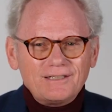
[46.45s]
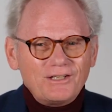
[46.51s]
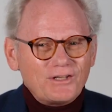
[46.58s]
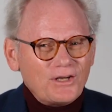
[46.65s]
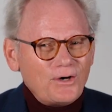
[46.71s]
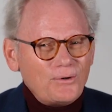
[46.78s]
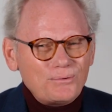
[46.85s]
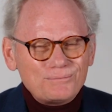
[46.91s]
You
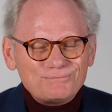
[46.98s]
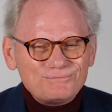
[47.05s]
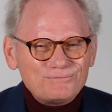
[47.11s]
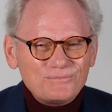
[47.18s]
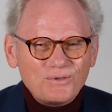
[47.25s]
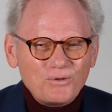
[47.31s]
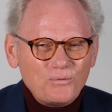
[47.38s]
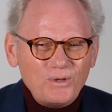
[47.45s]
know,
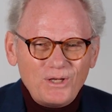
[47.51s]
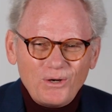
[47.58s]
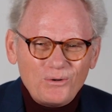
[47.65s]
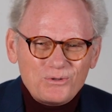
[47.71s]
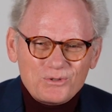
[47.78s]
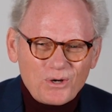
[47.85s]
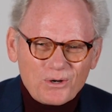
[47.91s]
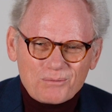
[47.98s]
we
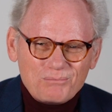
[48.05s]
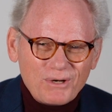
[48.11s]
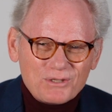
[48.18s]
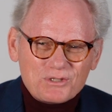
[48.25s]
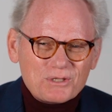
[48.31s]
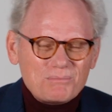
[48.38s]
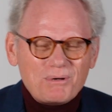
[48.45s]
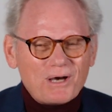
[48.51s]
don't talk
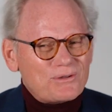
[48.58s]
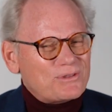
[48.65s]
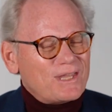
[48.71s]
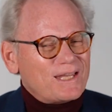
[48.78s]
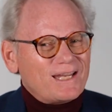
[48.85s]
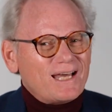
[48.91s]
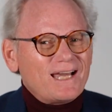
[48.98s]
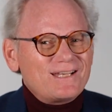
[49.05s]
much about
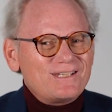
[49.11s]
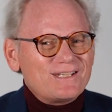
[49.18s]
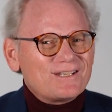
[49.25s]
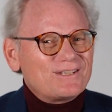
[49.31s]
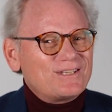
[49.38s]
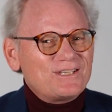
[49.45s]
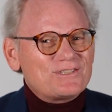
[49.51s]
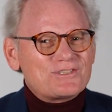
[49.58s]
that idea
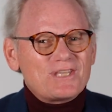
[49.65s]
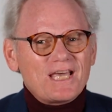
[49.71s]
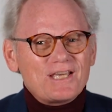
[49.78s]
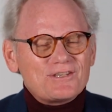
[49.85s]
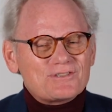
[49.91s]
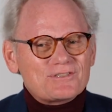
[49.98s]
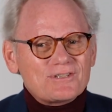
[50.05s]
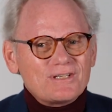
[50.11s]
these
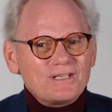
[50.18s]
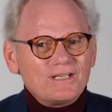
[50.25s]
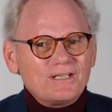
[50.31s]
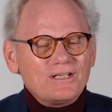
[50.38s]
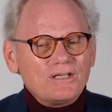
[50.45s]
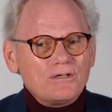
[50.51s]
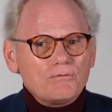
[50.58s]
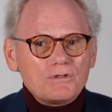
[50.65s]
days,
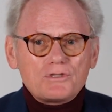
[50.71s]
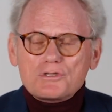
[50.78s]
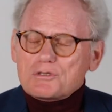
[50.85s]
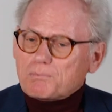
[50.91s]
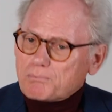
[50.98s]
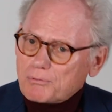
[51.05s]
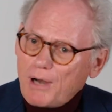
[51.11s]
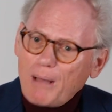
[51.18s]
which is
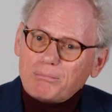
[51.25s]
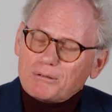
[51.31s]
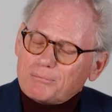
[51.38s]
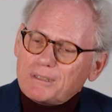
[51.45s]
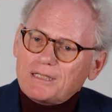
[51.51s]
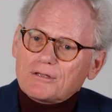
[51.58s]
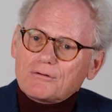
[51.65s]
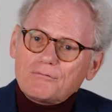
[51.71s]

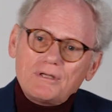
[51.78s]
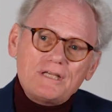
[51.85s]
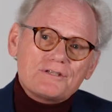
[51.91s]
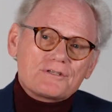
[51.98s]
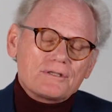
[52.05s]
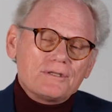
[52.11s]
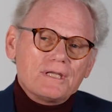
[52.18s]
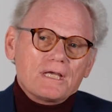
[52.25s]
probably the
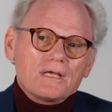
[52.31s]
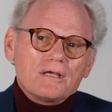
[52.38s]
reason